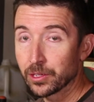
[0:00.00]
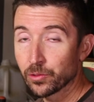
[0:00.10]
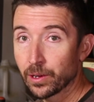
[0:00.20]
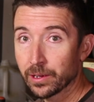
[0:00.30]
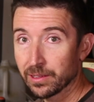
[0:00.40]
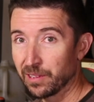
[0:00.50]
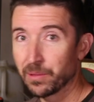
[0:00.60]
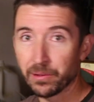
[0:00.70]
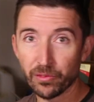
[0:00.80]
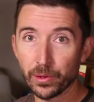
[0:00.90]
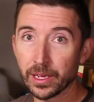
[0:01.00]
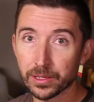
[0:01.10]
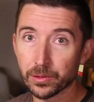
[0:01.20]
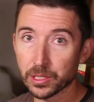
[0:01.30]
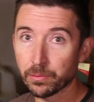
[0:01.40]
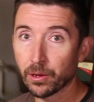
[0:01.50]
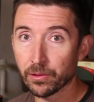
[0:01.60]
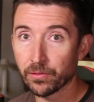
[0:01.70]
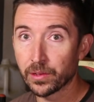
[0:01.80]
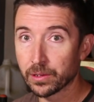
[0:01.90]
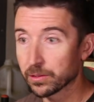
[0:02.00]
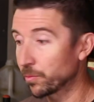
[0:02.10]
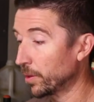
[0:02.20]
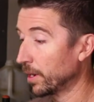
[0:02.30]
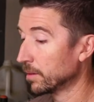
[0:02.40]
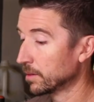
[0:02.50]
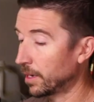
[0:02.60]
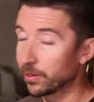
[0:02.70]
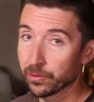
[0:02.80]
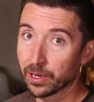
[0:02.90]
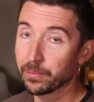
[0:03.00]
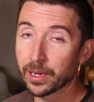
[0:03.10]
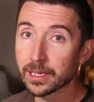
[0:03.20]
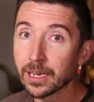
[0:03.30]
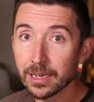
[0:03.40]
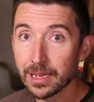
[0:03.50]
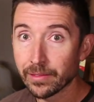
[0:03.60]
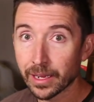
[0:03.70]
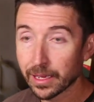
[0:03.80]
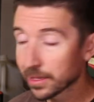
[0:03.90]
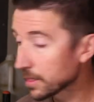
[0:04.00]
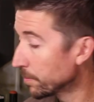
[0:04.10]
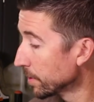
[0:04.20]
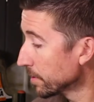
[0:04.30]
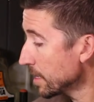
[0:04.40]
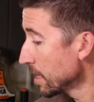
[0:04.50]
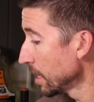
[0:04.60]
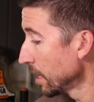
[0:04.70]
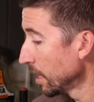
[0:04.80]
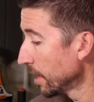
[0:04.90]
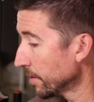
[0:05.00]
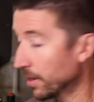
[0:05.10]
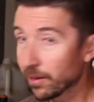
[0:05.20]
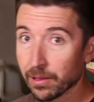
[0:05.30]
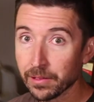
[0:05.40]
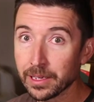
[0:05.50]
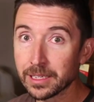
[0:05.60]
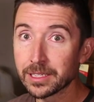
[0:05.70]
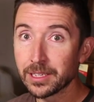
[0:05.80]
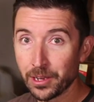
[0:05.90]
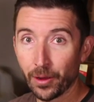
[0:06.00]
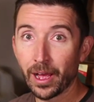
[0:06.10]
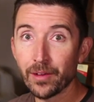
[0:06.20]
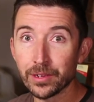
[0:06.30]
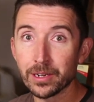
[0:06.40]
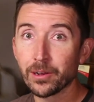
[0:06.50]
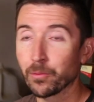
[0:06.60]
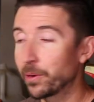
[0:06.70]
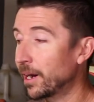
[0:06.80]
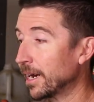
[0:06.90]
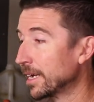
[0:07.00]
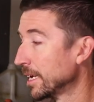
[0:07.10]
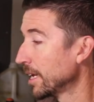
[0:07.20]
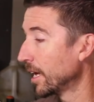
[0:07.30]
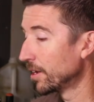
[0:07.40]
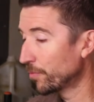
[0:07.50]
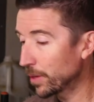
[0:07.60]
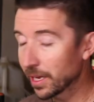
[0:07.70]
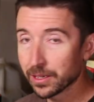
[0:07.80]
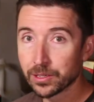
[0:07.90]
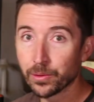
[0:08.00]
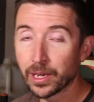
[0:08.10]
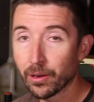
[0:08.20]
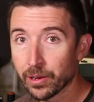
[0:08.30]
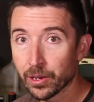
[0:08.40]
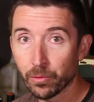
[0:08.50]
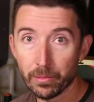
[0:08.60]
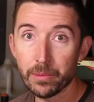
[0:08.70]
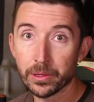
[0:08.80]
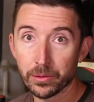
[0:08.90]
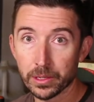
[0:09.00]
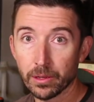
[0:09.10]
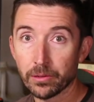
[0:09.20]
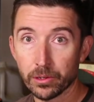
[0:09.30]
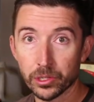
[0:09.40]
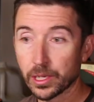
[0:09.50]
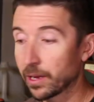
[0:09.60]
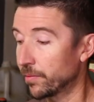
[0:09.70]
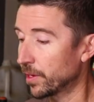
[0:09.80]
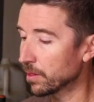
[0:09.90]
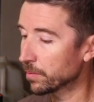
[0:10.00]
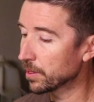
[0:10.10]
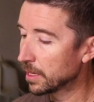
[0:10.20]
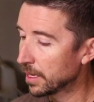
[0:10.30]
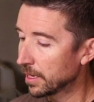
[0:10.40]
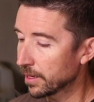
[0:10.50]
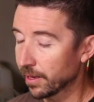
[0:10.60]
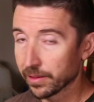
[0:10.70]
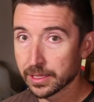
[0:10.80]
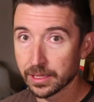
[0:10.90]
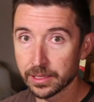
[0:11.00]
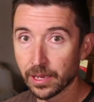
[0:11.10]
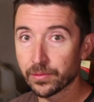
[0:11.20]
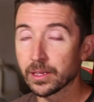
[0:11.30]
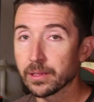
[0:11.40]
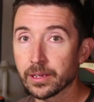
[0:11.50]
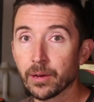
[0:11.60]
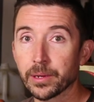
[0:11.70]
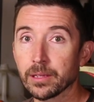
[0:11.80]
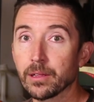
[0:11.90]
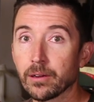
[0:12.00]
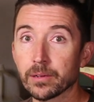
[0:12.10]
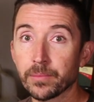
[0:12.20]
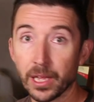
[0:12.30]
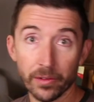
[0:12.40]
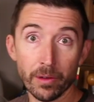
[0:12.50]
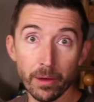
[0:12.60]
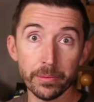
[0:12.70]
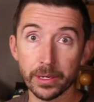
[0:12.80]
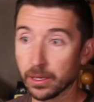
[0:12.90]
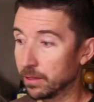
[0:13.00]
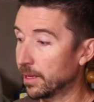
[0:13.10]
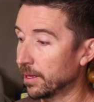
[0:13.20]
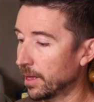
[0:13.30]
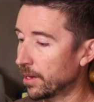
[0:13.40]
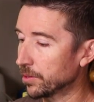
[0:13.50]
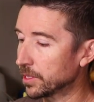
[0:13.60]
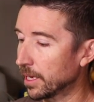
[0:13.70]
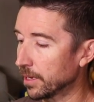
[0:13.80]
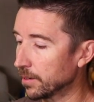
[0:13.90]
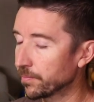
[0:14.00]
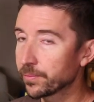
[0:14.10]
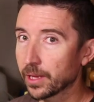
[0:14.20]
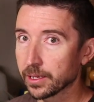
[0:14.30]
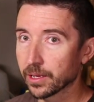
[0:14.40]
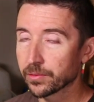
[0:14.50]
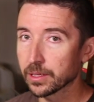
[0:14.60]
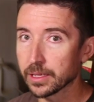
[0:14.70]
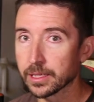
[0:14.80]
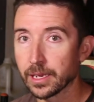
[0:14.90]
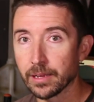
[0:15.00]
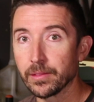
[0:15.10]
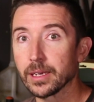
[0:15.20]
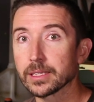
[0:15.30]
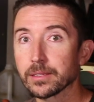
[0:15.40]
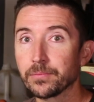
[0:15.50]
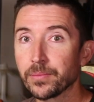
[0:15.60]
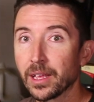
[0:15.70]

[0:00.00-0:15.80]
in the truck, like maybe if we get to a smaller field where I know that I'm not gonna need that kind of stability, then I'll at least, you know, have it nearby. And if we get into an area where maybe there's a longer shot available, yeah, this is definitely coming along. And if I'm up in that ladder stand, yeah, definitely taking this.